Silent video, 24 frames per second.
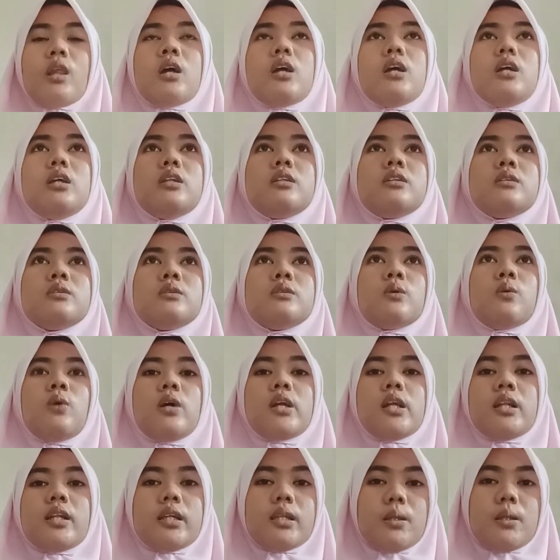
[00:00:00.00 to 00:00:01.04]
In
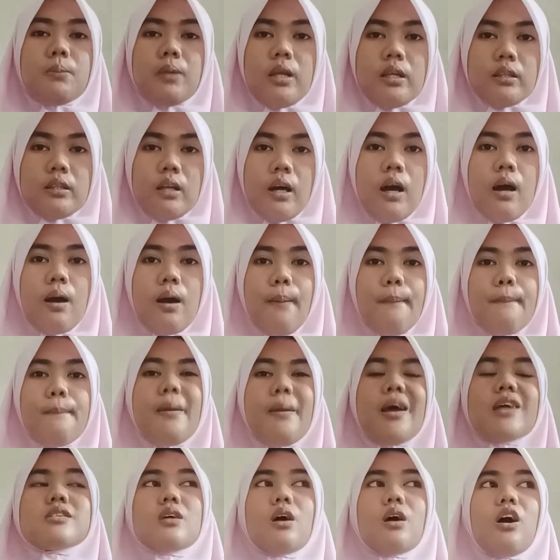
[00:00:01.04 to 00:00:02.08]
quantitative data,
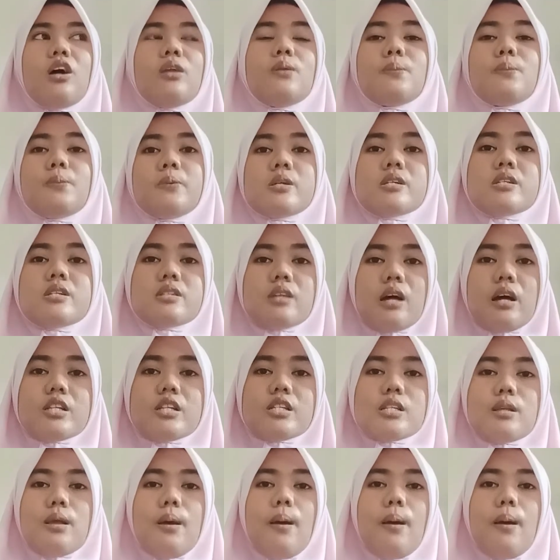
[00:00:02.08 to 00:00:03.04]
based on precise